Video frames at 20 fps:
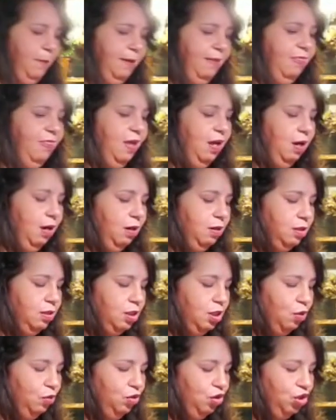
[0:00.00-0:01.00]
in there.
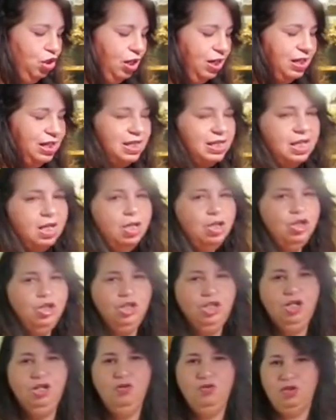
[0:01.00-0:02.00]
So just
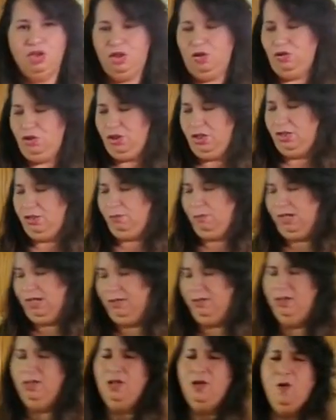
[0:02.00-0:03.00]
use your judgment.
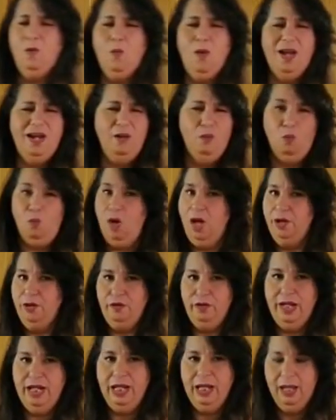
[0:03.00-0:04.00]
You don't want it
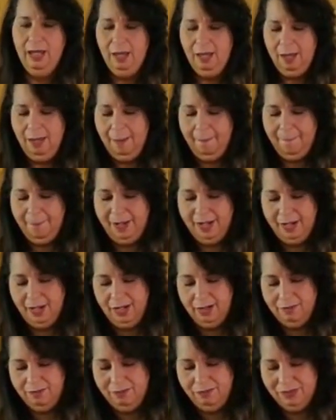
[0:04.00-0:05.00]
watery, but
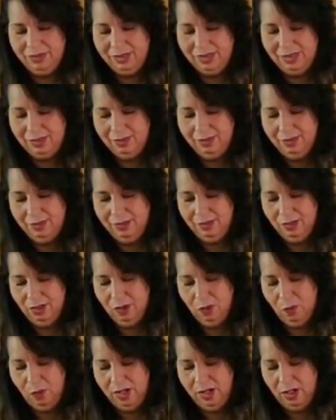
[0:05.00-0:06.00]
you
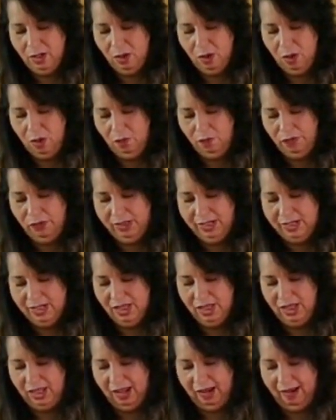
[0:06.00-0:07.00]
don't want it overly
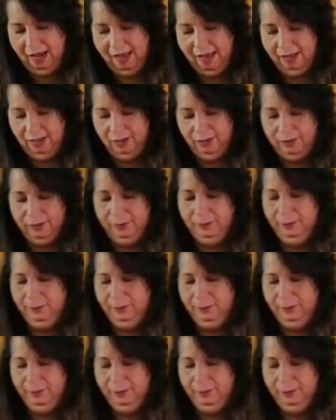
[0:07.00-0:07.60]
thick either.